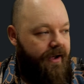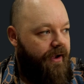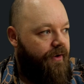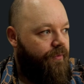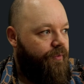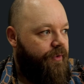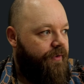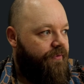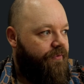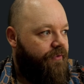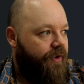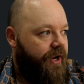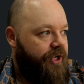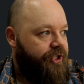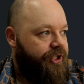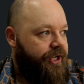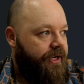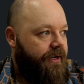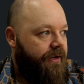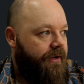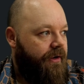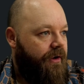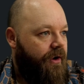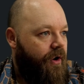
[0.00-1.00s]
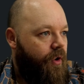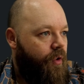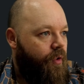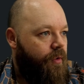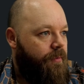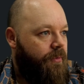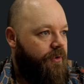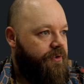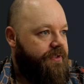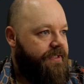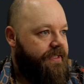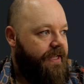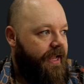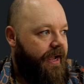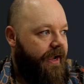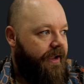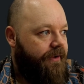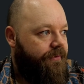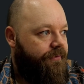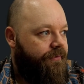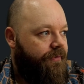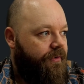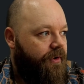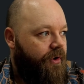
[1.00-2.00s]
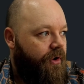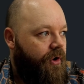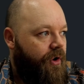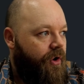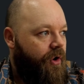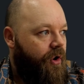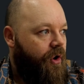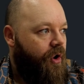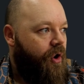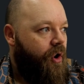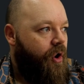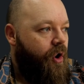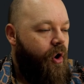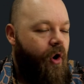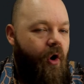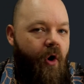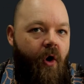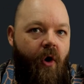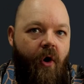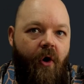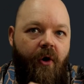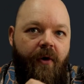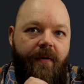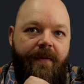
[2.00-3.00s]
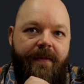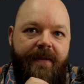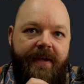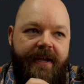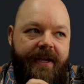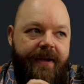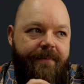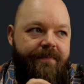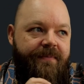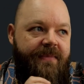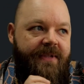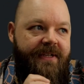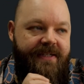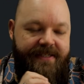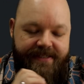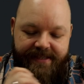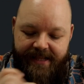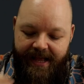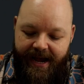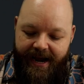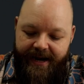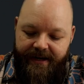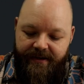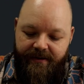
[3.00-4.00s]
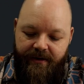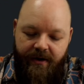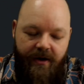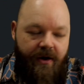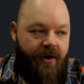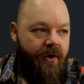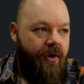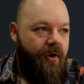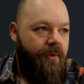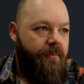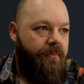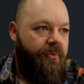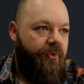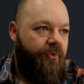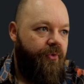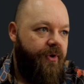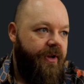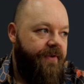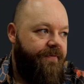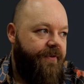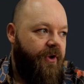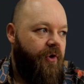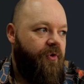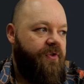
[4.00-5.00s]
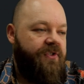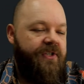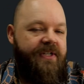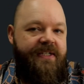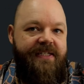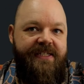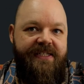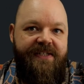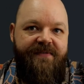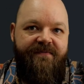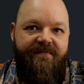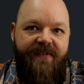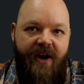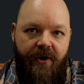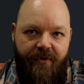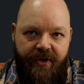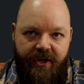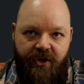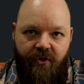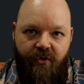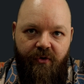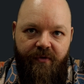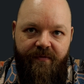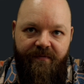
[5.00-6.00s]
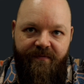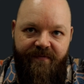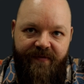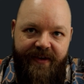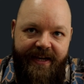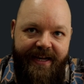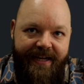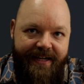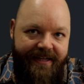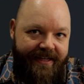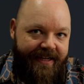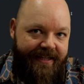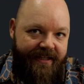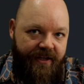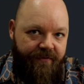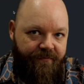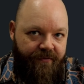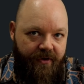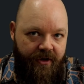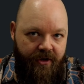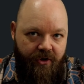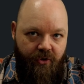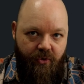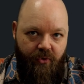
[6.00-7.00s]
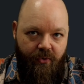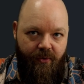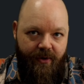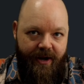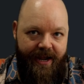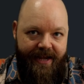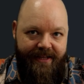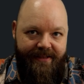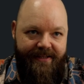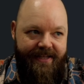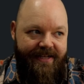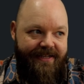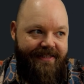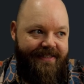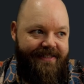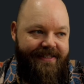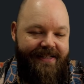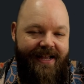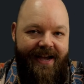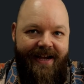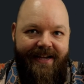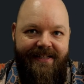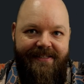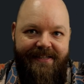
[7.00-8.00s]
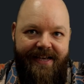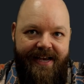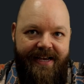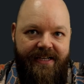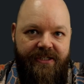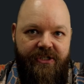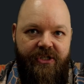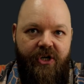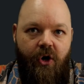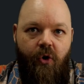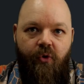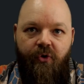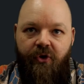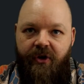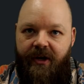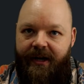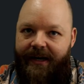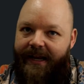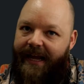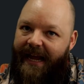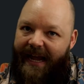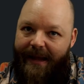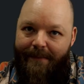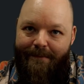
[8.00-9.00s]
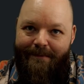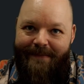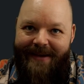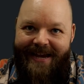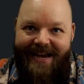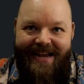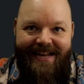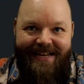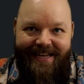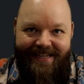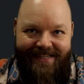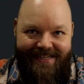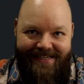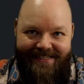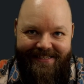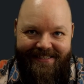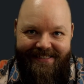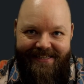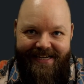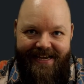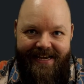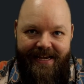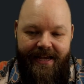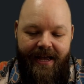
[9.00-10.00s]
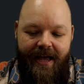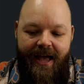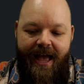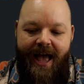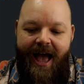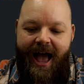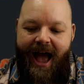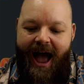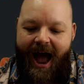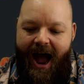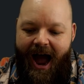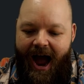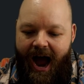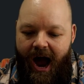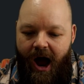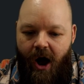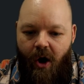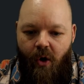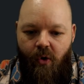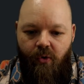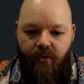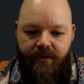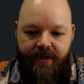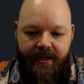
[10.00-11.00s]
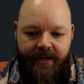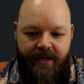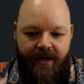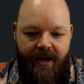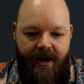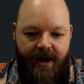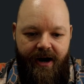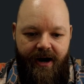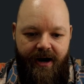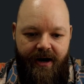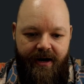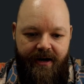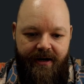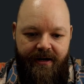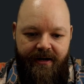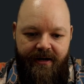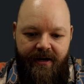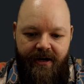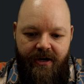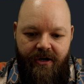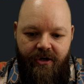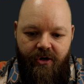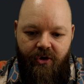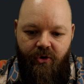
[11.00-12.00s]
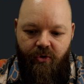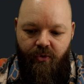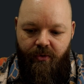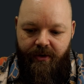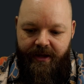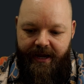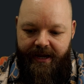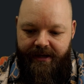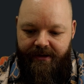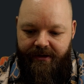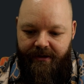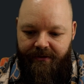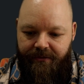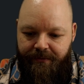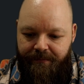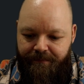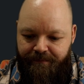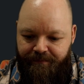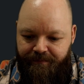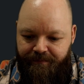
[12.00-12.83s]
refreshing almost live on the slide preview. So this is very convenient if you're creating slides as code. You can immediately see how they are created